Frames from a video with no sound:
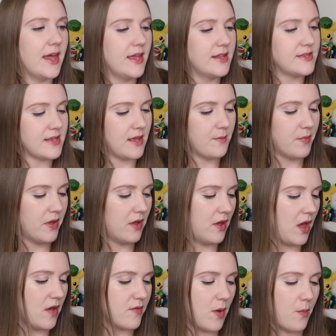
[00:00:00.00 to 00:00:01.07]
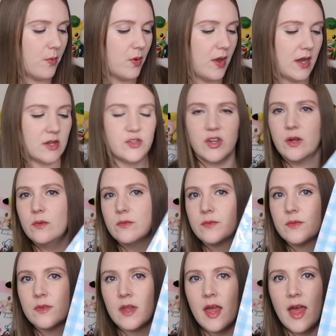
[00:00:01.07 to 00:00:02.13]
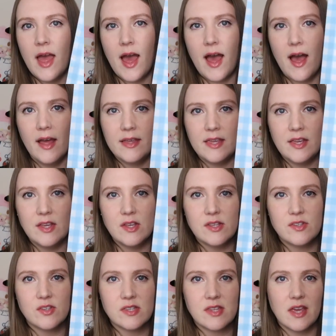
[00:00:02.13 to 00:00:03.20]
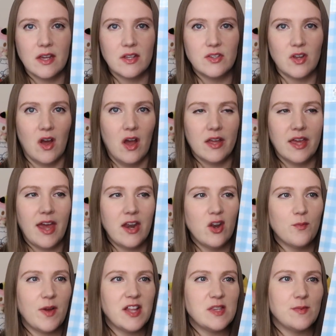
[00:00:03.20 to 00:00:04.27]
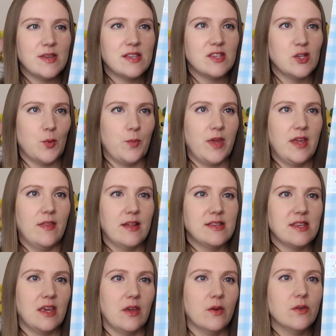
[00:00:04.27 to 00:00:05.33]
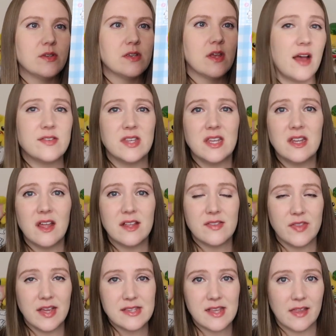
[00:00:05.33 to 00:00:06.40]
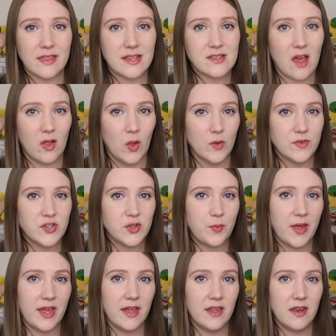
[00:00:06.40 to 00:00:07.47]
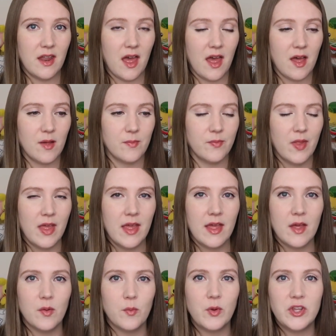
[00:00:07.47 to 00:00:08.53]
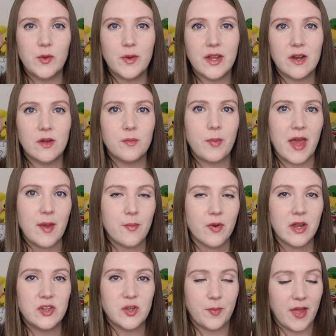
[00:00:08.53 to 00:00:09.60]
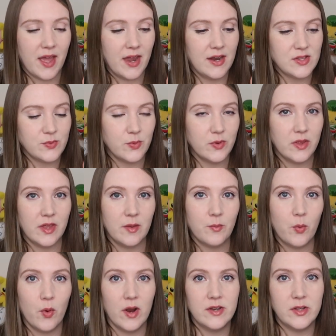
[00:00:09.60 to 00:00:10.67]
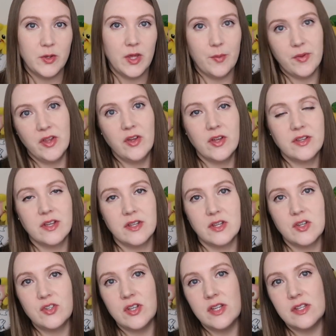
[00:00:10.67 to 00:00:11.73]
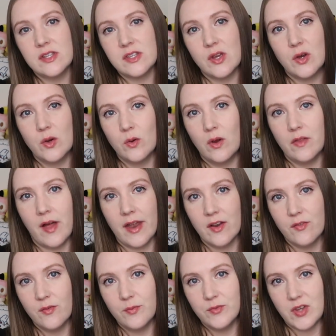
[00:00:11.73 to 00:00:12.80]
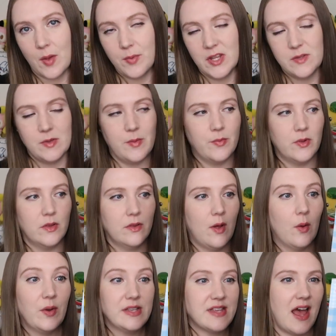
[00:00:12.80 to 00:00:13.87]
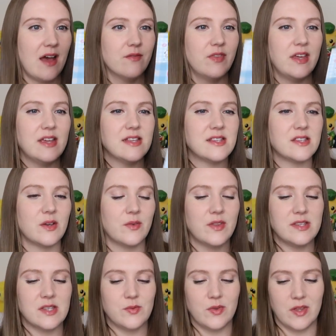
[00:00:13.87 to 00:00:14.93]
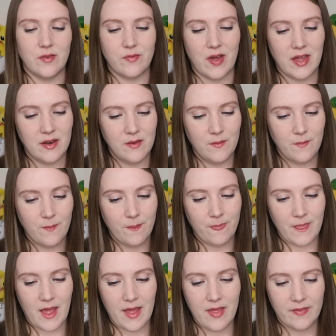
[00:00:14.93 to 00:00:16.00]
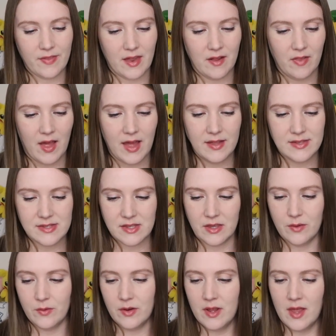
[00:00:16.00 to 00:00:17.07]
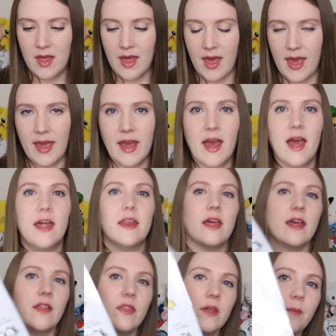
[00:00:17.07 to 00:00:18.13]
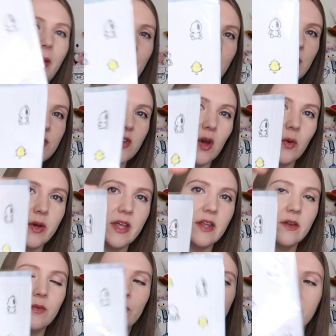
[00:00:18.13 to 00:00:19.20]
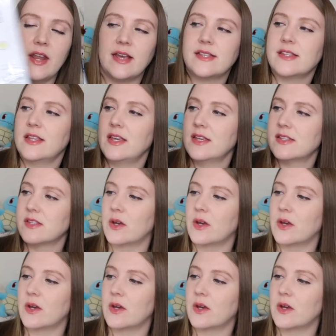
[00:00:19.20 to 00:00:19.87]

It's Cracho. He's just like a dog. He kind of reminds me of Snoopy. That's cute. I've seen things like this all over Japan. when you get a paper in Japan, it's really important that you keep it in good condition. So a lot of Japanese people always have these. So this is really fun. I like that a lot. It's cute. And the papers go in really nicely.